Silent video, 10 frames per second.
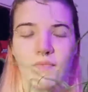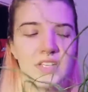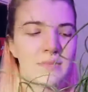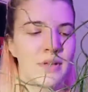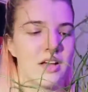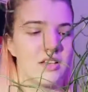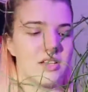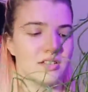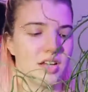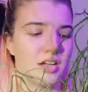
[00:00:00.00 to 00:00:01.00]
This plant
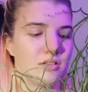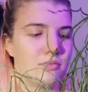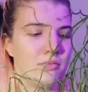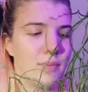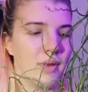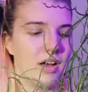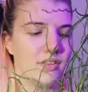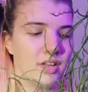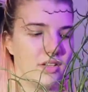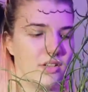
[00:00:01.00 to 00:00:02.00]
is like a plant
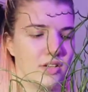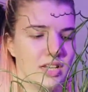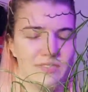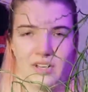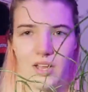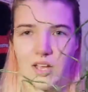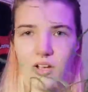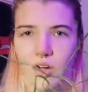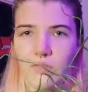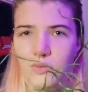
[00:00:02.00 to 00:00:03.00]
that you can never like
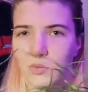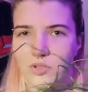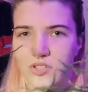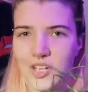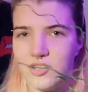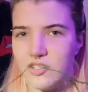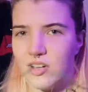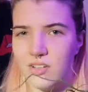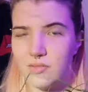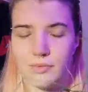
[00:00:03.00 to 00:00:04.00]
overwater, just
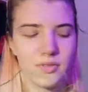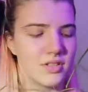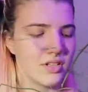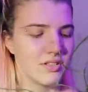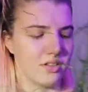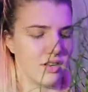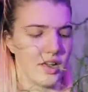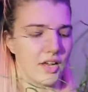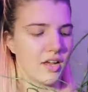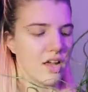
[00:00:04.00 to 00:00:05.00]
underwater. So
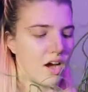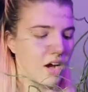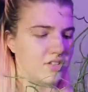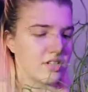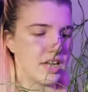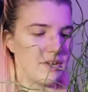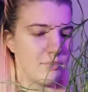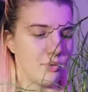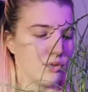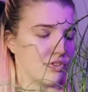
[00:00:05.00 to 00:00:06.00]
like I just keep
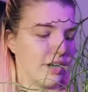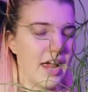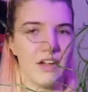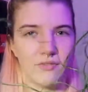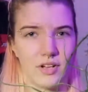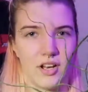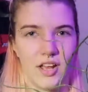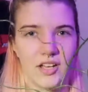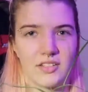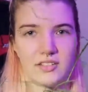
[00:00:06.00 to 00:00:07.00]
watering it every
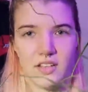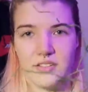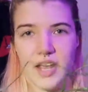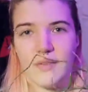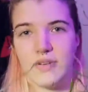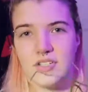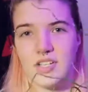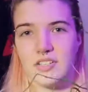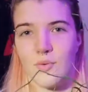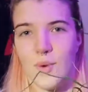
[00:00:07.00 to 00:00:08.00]
like Sunday, which
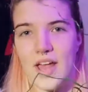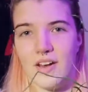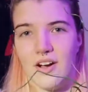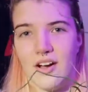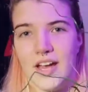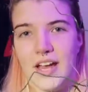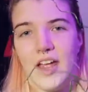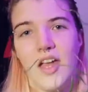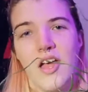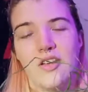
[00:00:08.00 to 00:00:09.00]
is when I
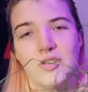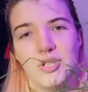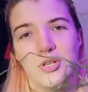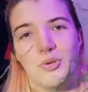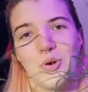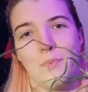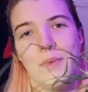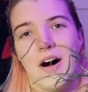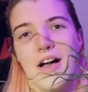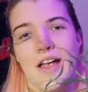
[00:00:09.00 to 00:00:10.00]
do
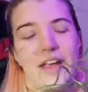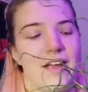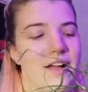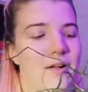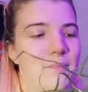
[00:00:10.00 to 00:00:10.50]
my